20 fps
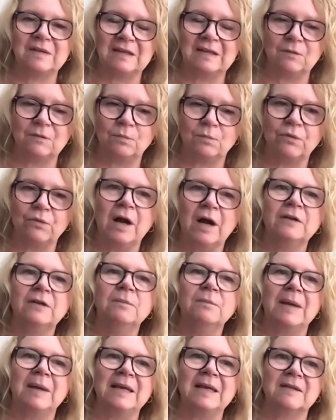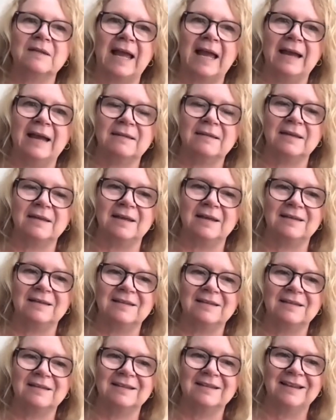these broader based
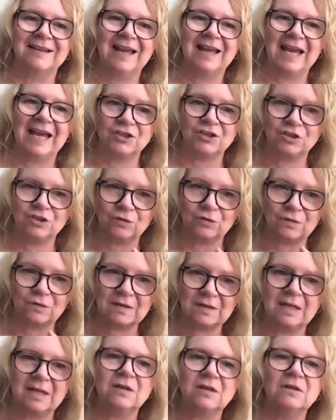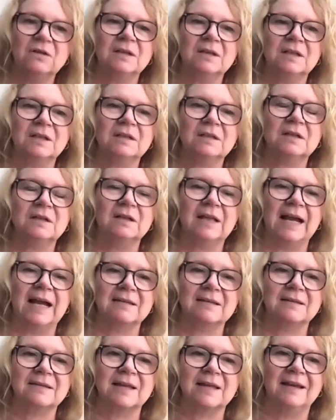assays as your single clinical
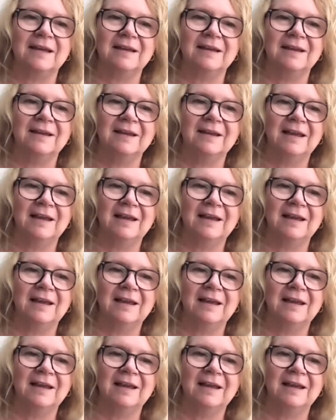assay